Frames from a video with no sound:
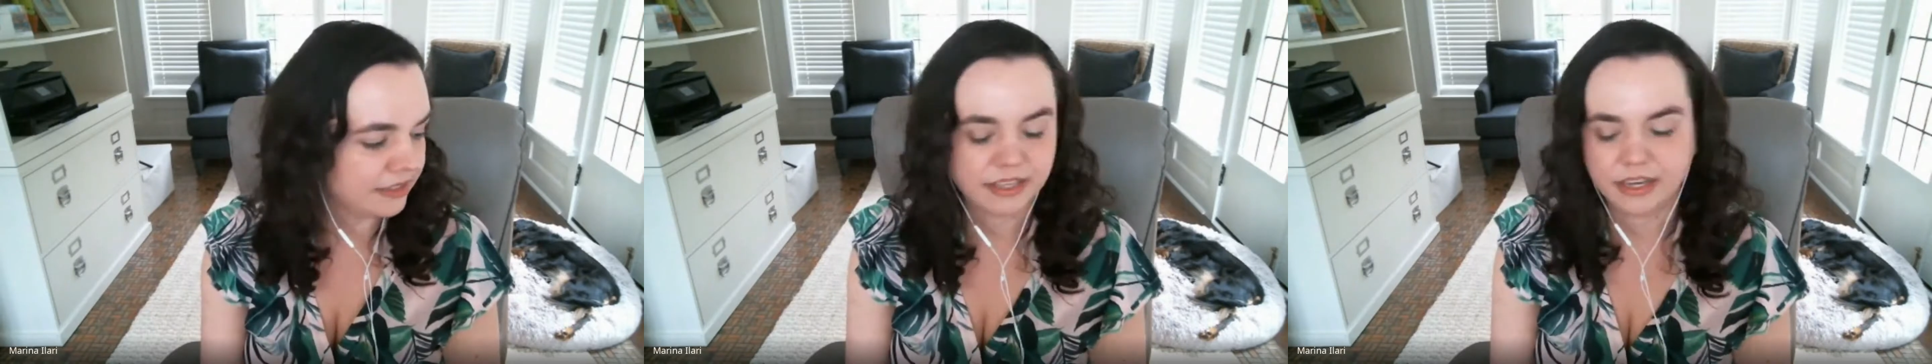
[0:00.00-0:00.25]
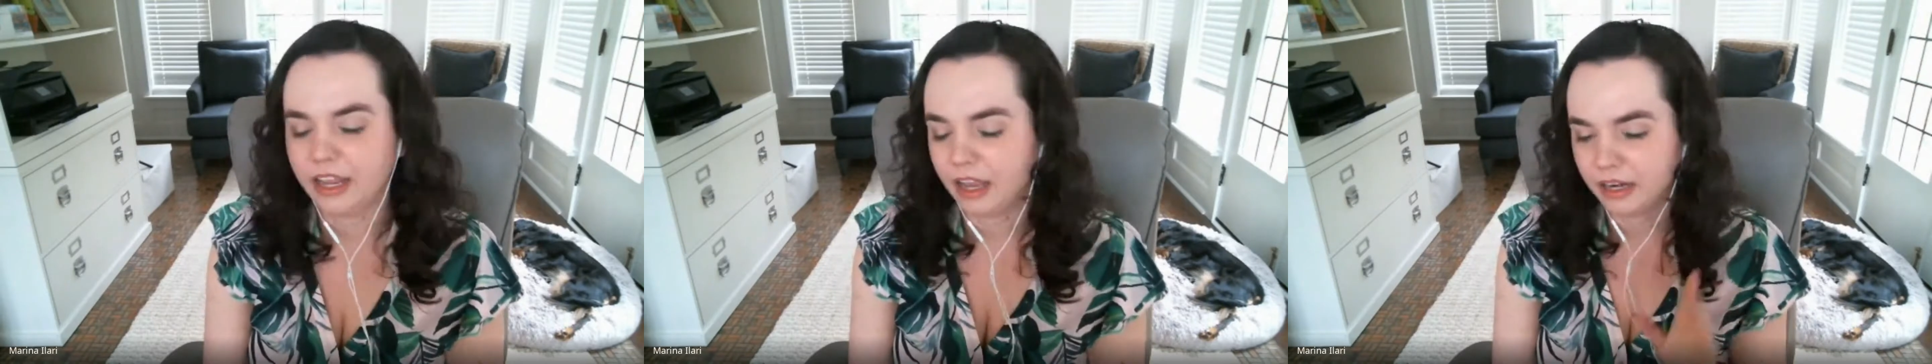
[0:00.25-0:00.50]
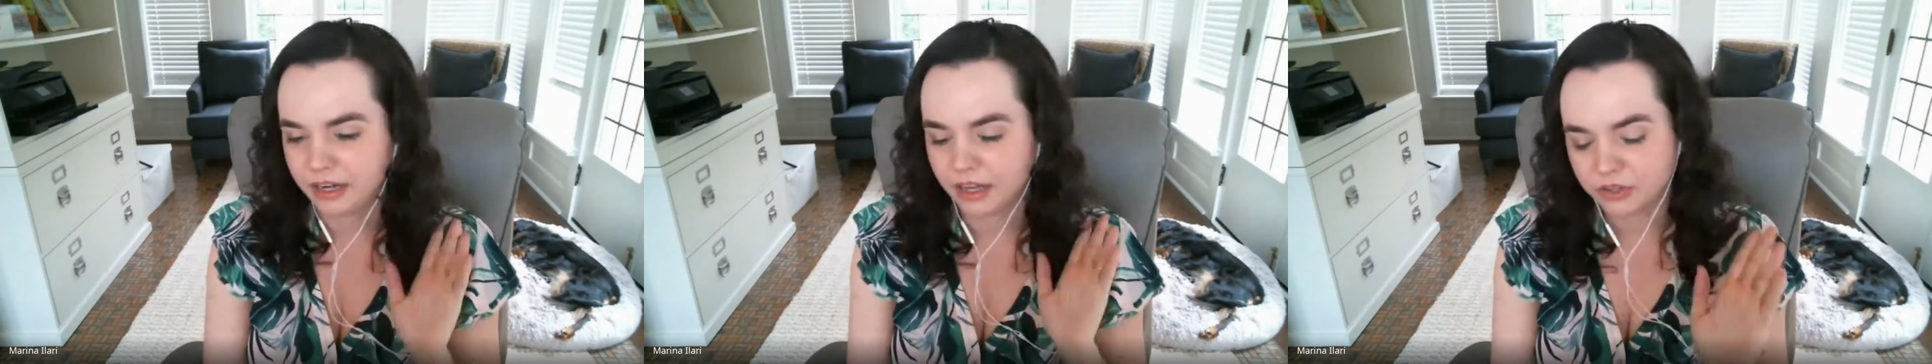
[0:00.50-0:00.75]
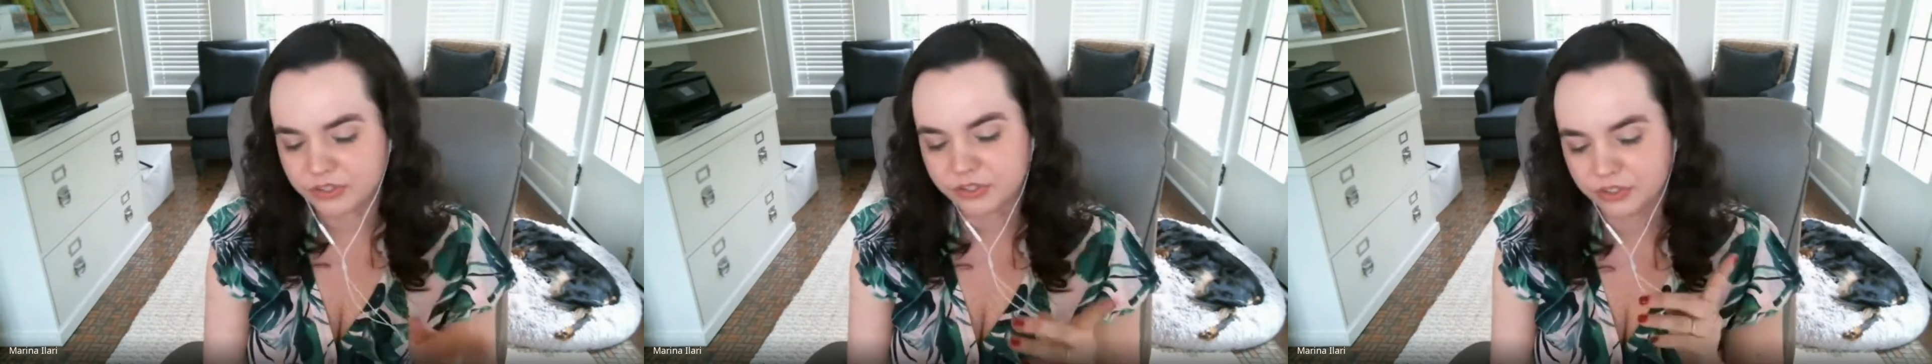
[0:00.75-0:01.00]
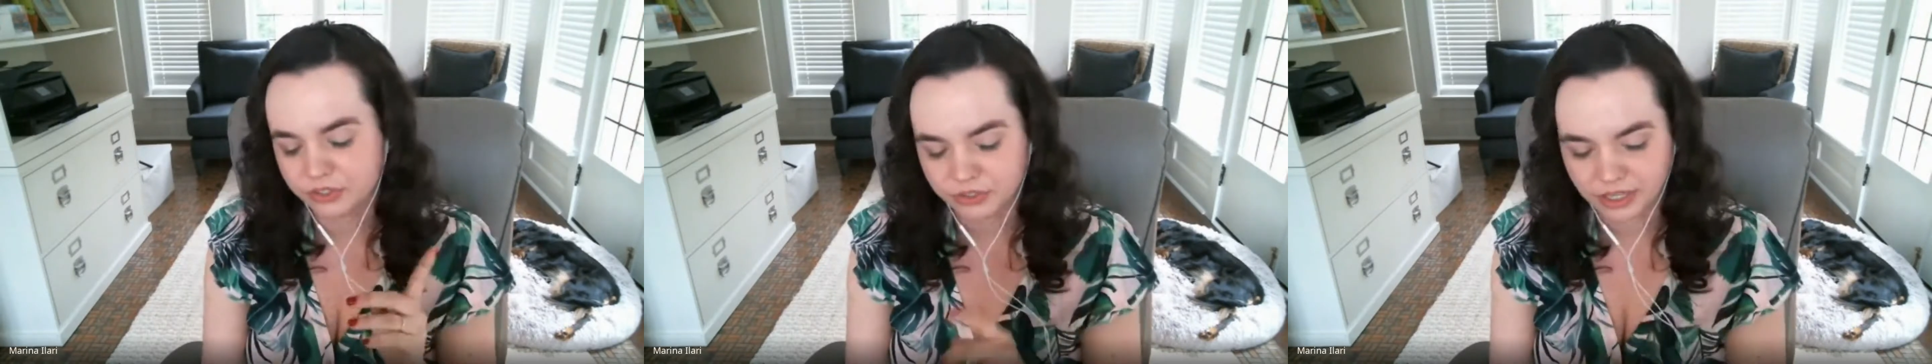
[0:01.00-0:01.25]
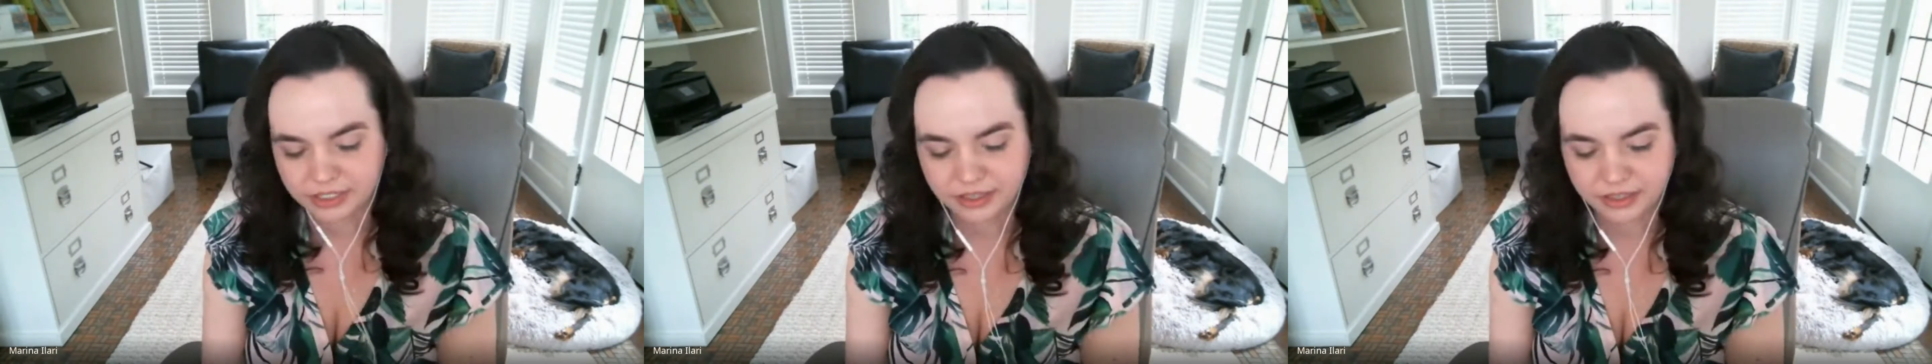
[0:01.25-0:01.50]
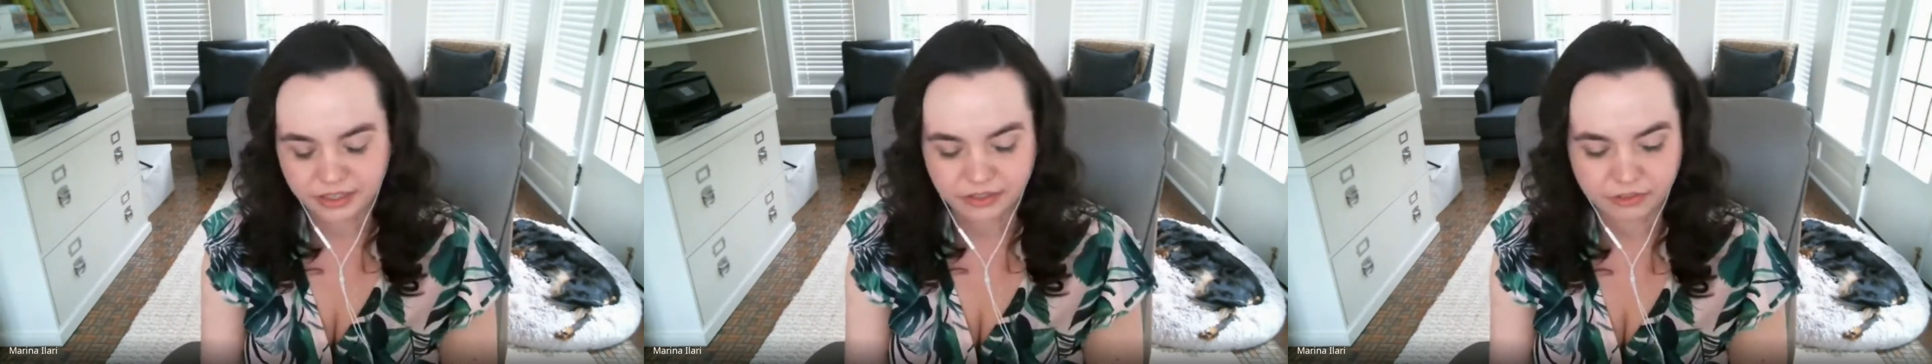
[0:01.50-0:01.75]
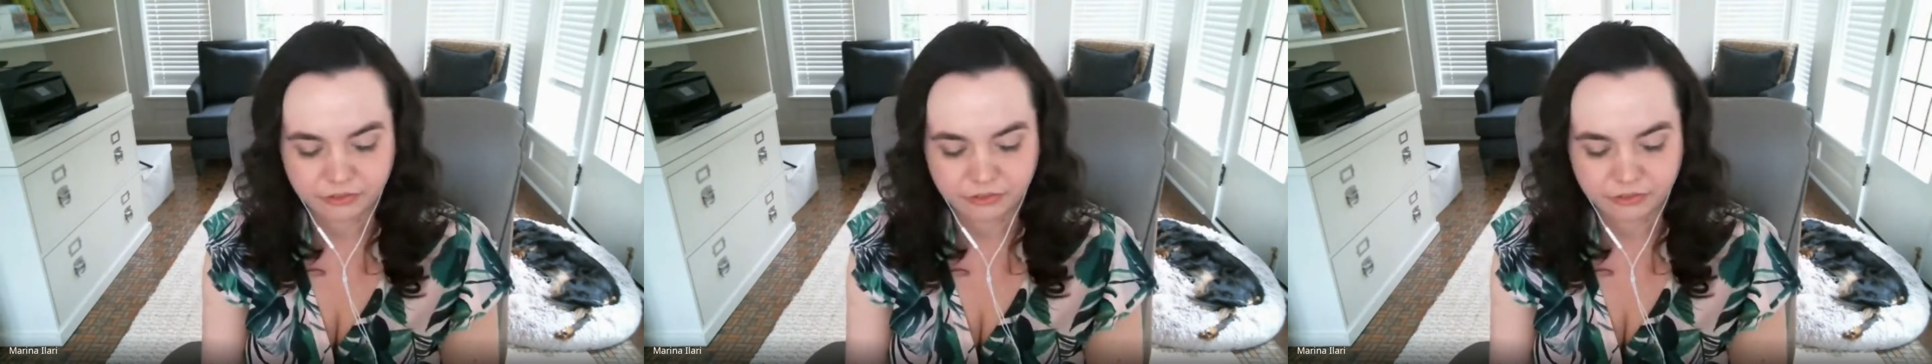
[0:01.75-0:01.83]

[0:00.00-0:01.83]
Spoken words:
and I also had the